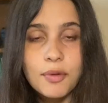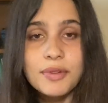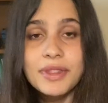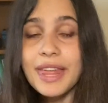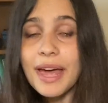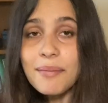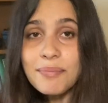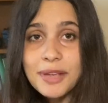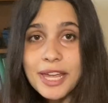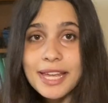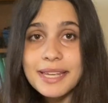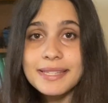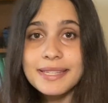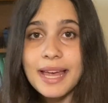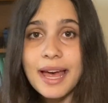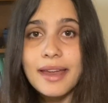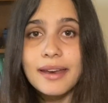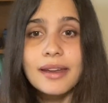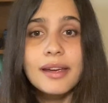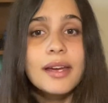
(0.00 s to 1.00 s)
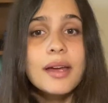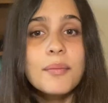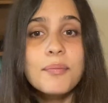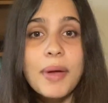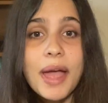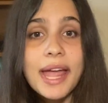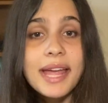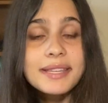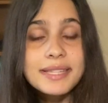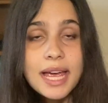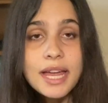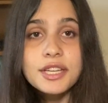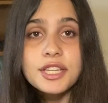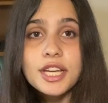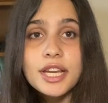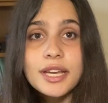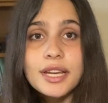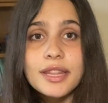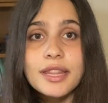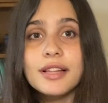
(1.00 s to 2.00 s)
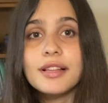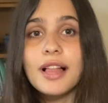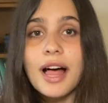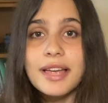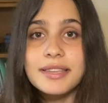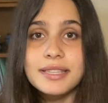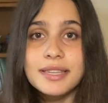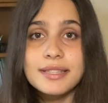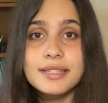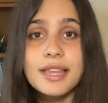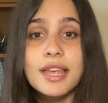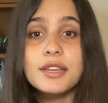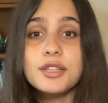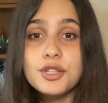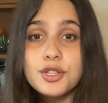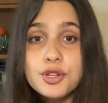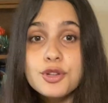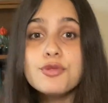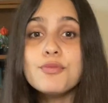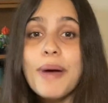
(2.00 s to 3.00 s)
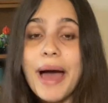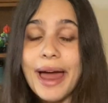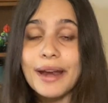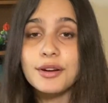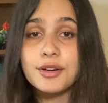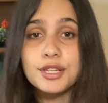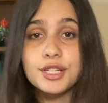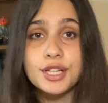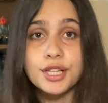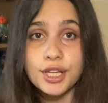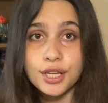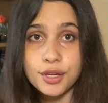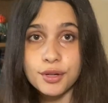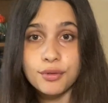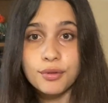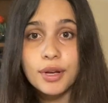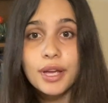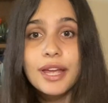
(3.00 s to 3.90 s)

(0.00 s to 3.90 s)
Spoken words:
with that being said, pay attention in the classes that do matter to you.